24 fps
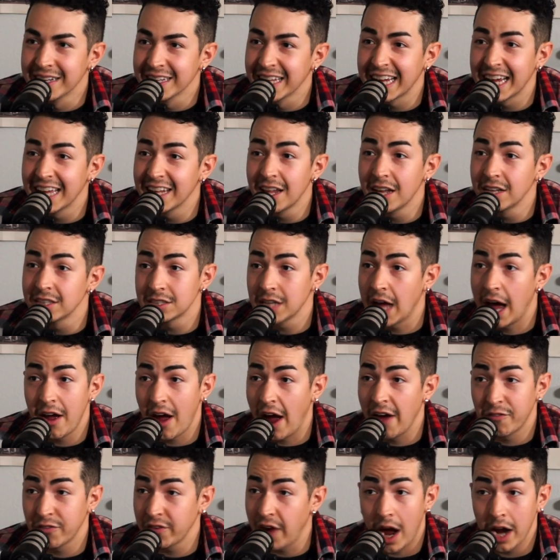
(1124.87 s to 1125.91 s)
Like I lost,
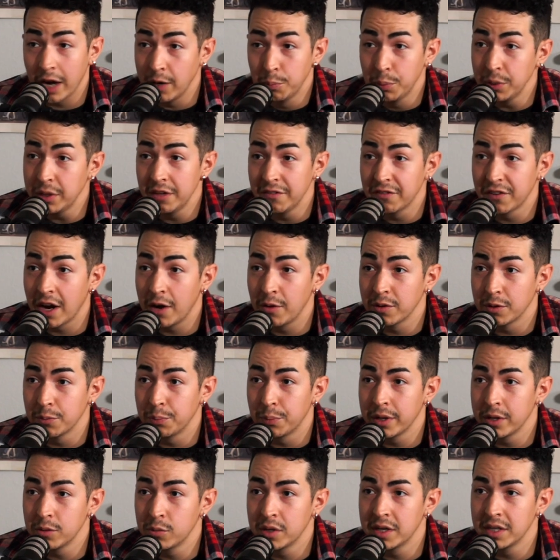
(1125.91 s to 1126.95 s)
I, I I completely forgot what the
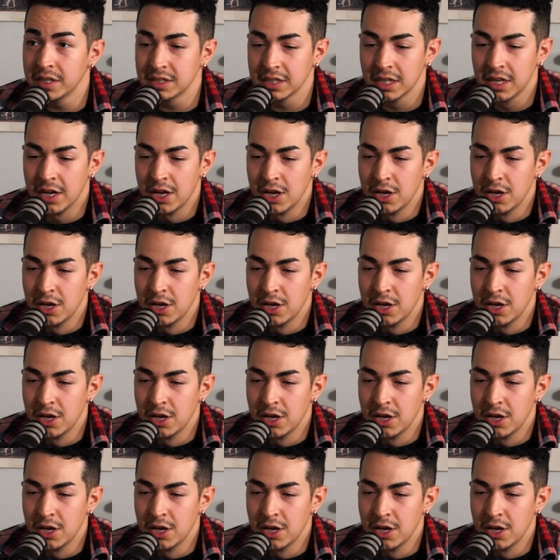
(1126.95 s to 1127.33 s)
play was.